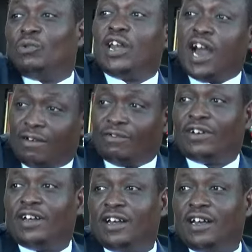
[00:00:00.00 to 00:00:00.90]
have.
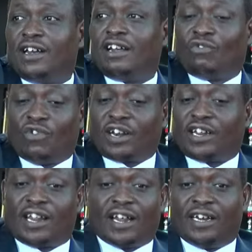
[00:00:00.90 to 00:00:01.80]
In fact, the
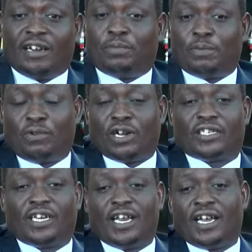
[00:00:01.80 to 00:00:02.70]
other day, people were
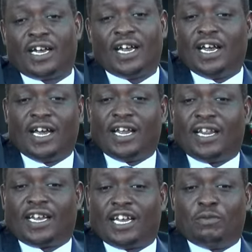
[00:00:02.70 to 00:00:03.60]
saying, they
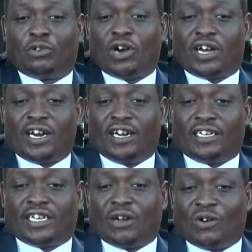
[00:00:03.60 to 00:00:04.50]
came to accredit
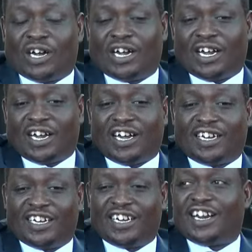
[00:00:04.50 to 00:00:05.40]

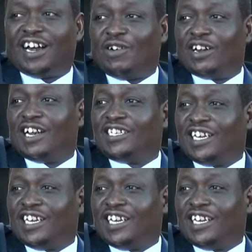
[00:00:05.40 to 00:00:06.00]
our nursing,